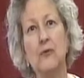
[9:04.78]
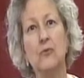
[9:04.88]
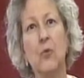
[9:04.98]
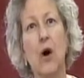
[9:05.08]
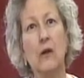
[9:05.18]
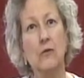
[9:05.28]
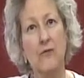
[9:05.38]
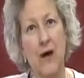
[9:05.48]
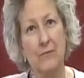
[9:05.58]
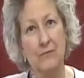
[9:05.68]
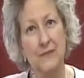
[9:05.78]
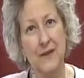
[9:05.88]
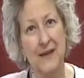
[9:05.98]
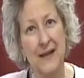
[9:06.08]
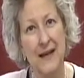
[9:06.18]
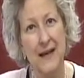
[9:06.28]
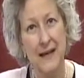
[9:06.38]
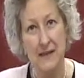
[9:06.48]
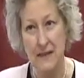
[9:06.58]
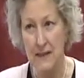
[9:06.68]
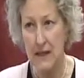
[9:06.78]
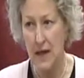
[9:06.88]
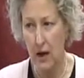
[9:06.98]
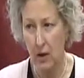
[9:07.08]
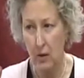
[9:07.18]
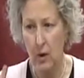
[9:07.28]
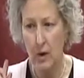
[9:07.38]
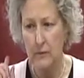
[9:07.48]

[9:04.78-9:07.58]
through all of them, and see how